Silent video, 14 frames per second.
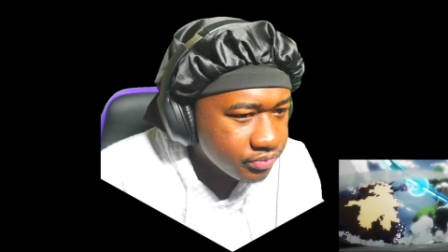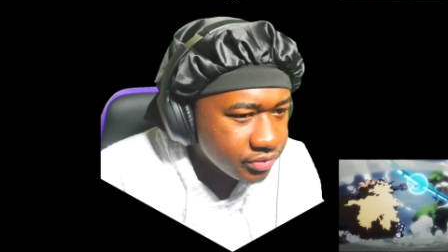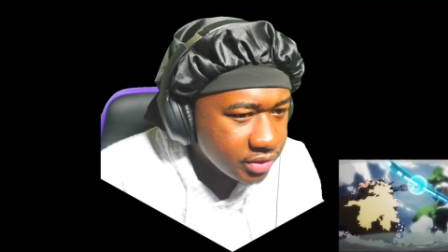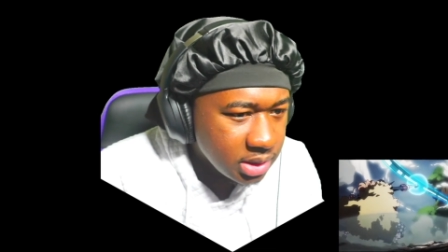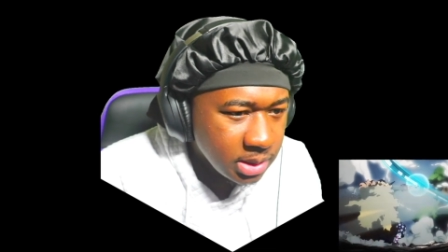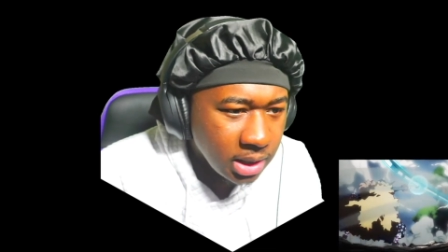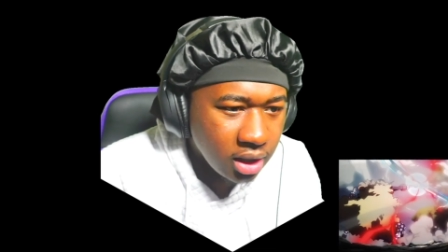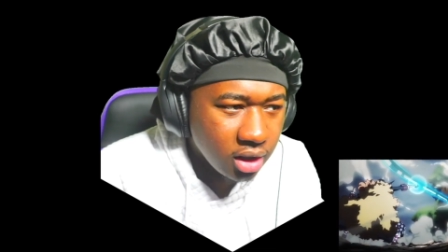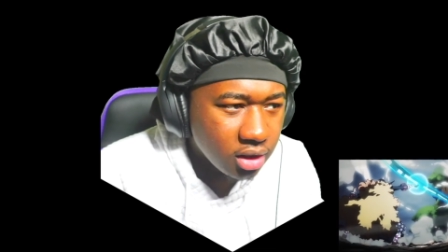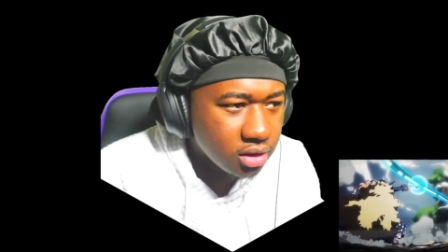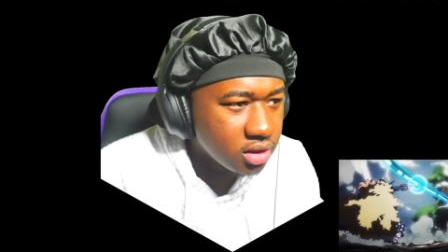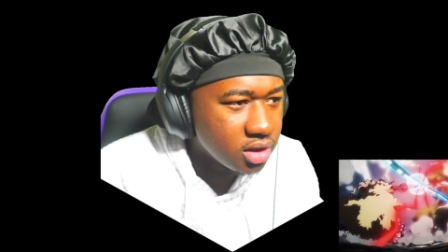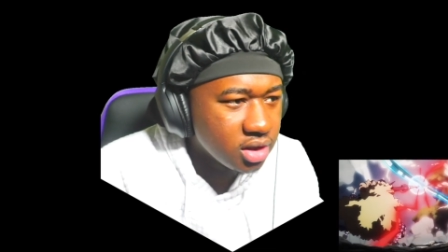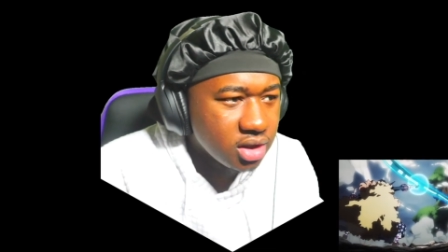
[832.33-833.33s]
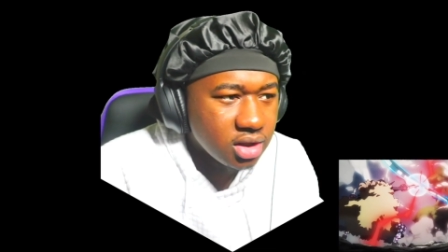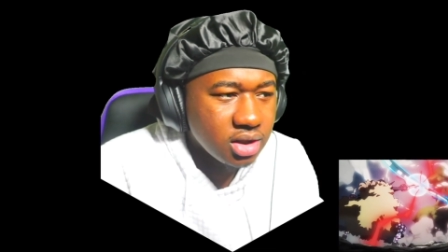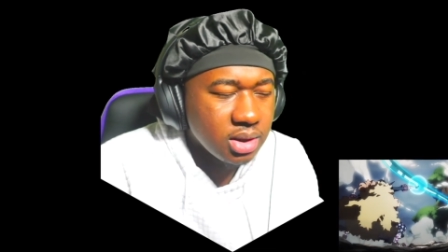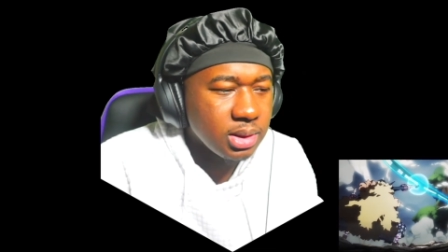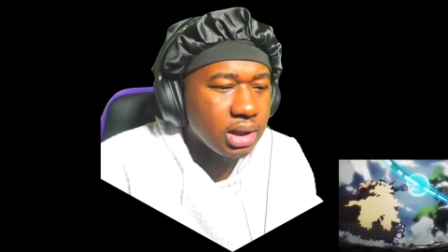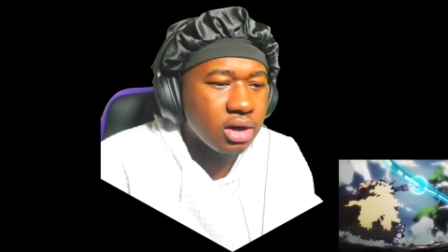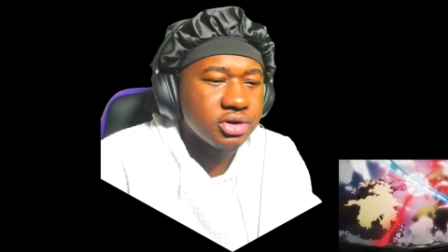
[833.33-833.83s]
Law.
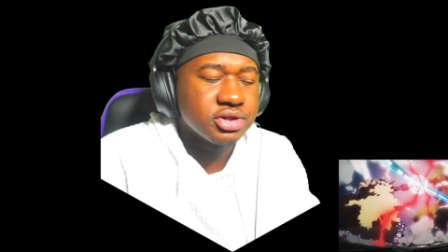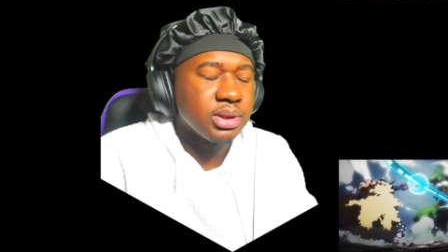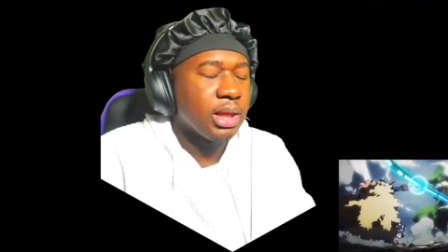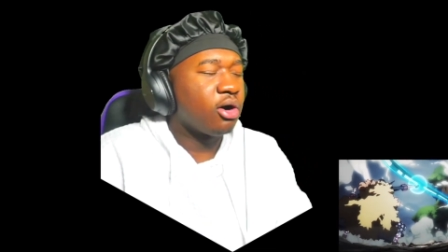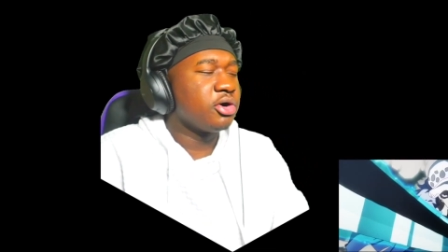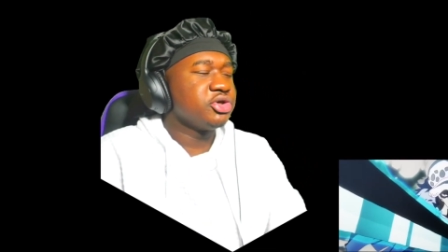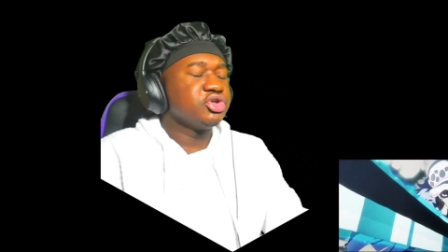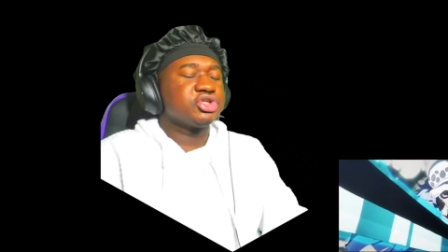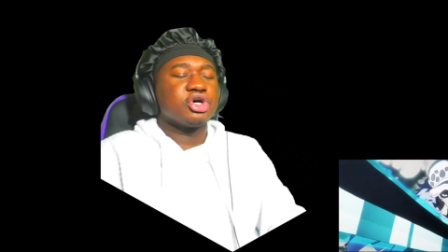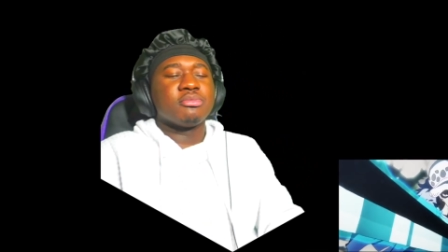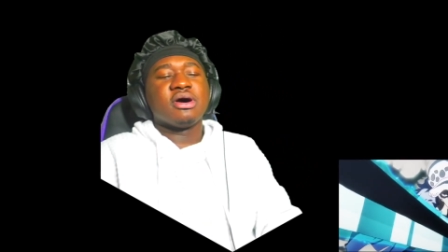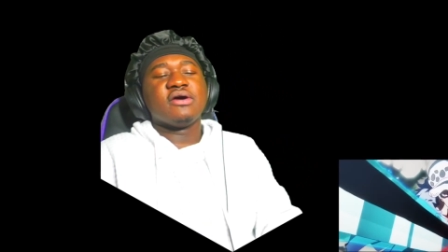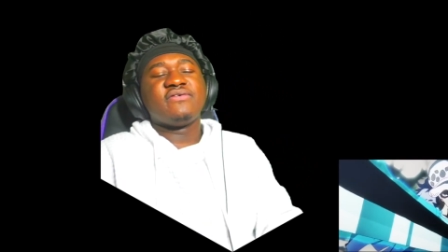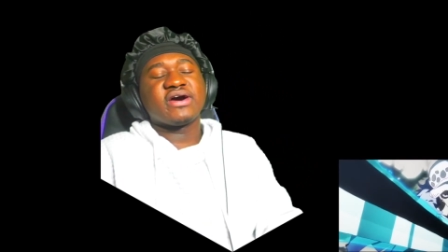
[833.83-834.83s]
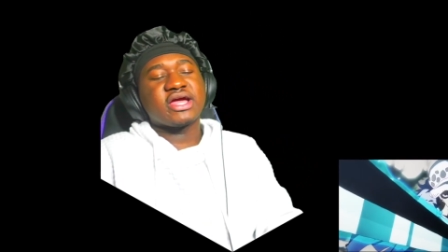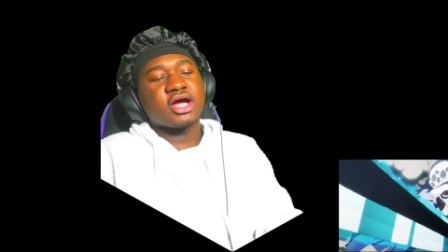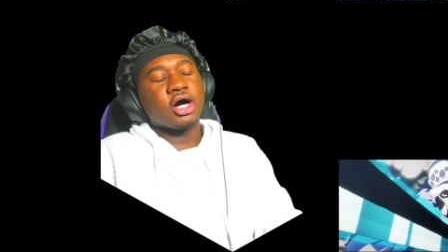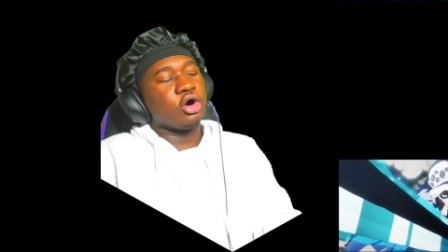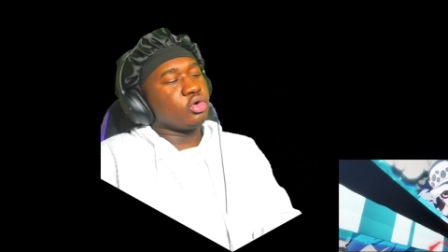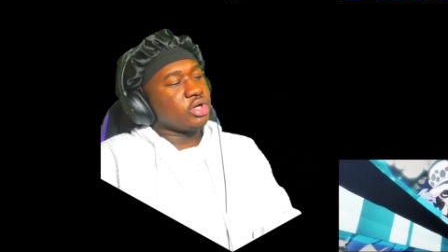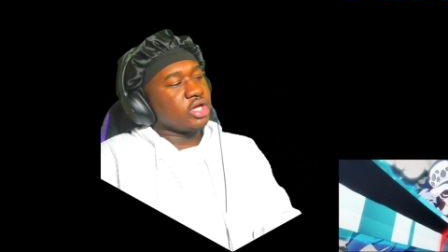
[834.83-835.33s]
Law, Law, you so motherfucking
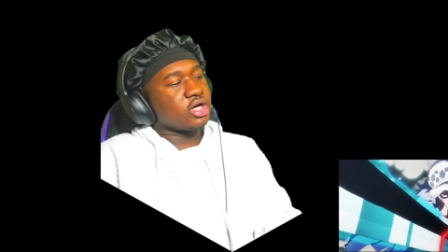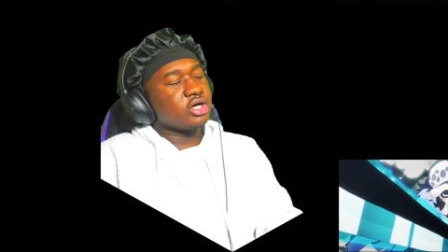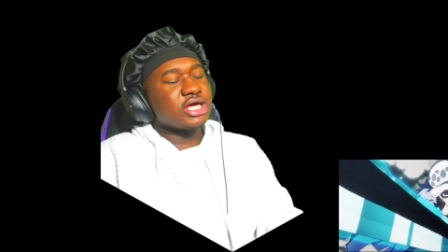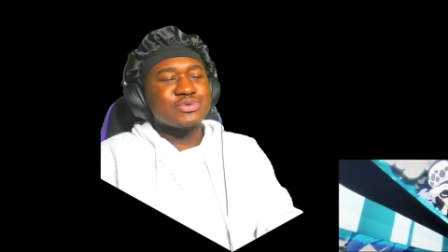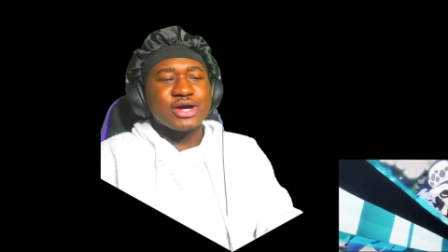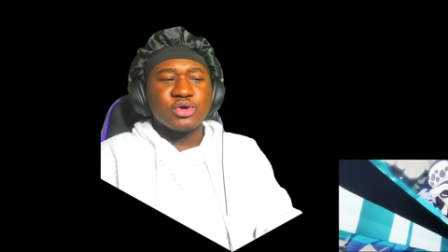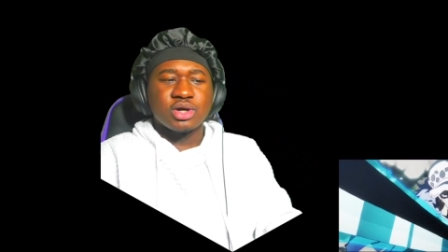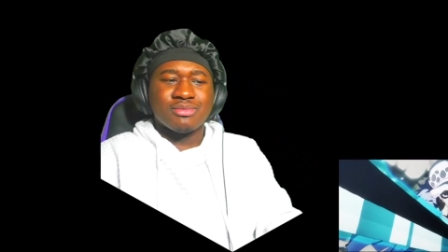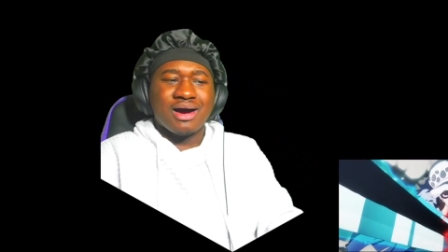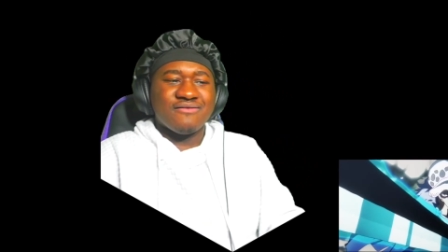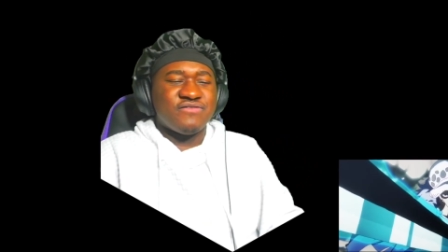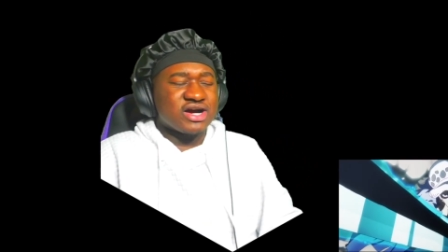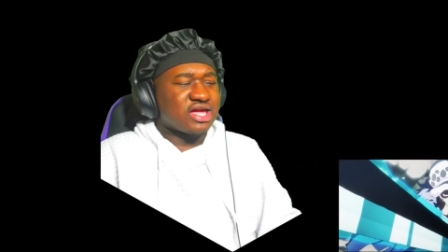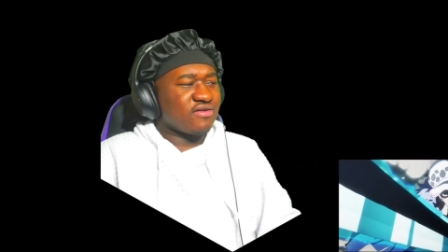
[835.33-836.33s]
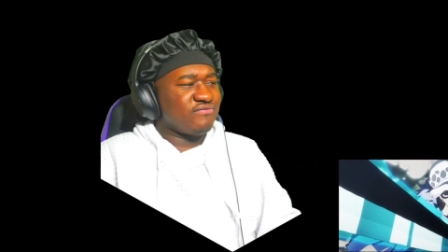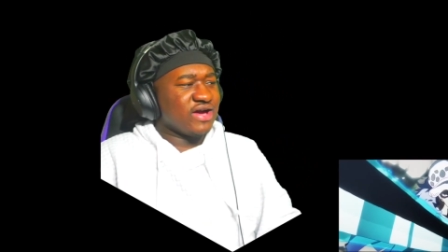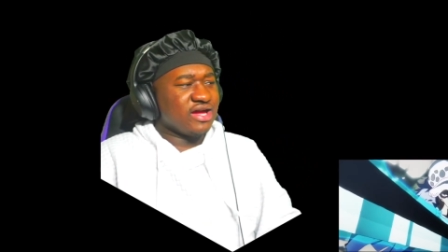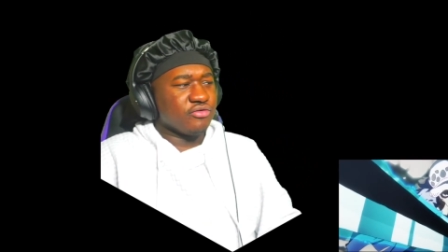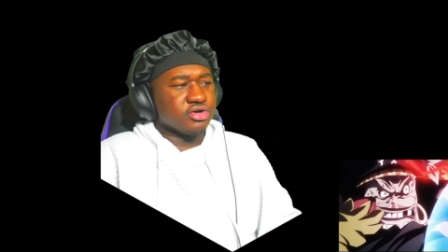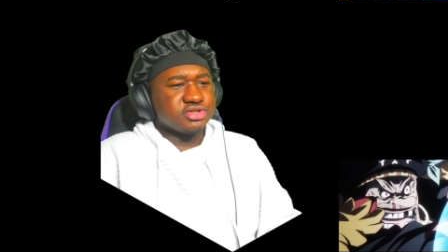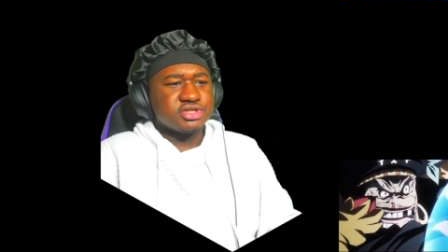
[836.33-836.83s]
cold, nigga. That's why you one of my fucking
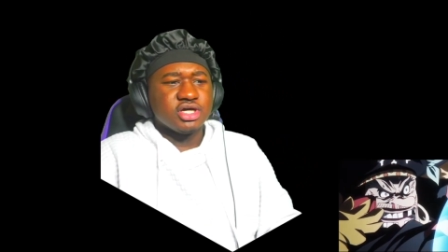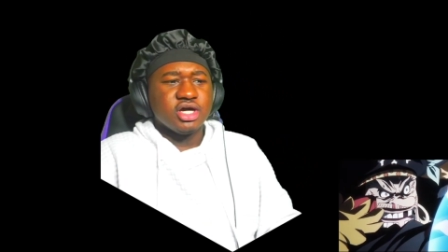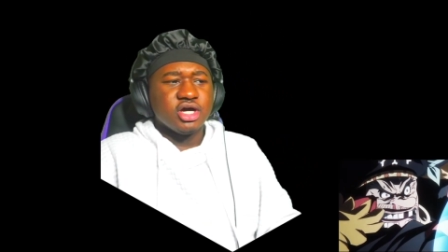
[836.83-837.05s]
favorites.